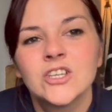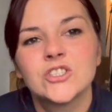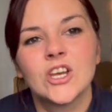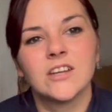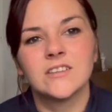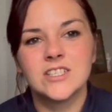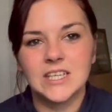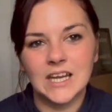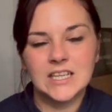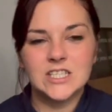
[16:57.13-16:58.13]
done to
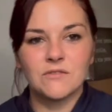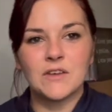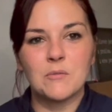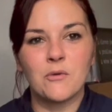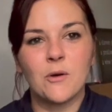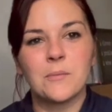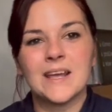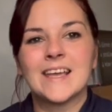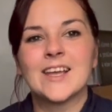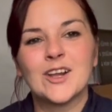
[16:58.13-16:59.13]
get it to fit
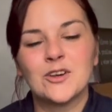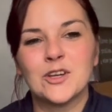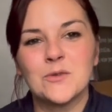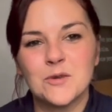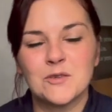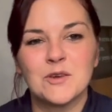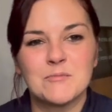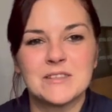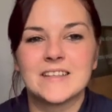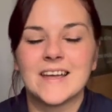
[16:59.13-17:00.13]
properly, including one of her
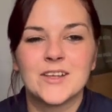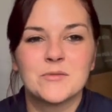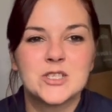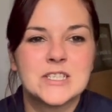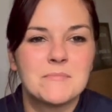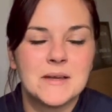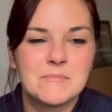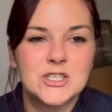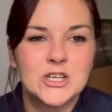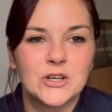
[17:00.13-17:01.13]
mistakes, which did make
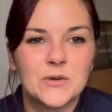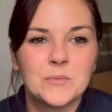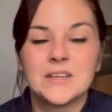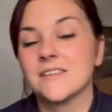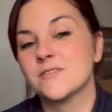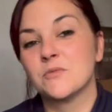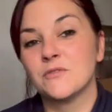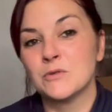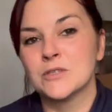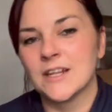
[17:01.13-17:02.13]
me chuckle because
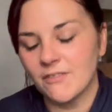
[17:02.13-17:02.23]
we've all done